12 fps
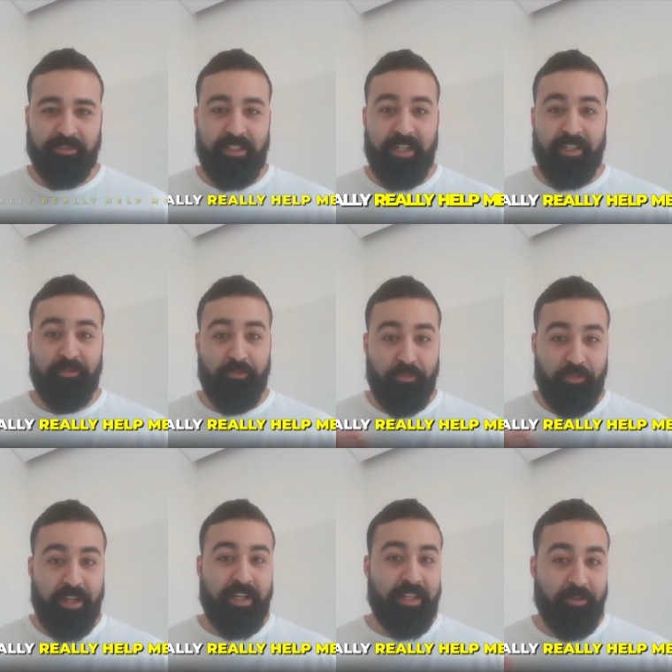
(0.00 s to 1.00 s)
that
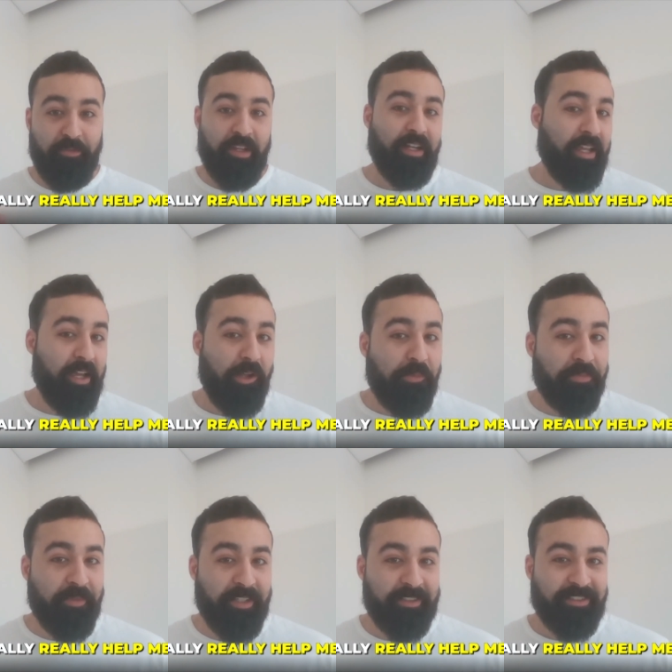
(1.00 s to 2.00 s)
really, really
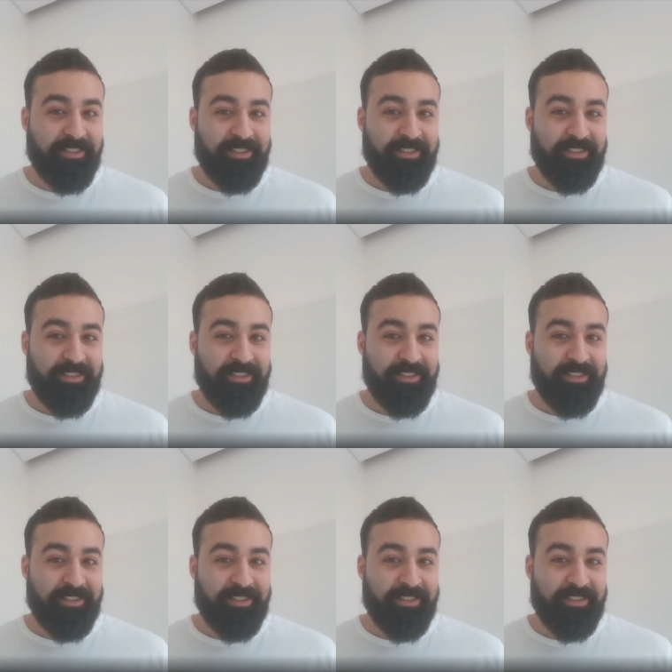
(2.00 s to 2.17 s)
helped me.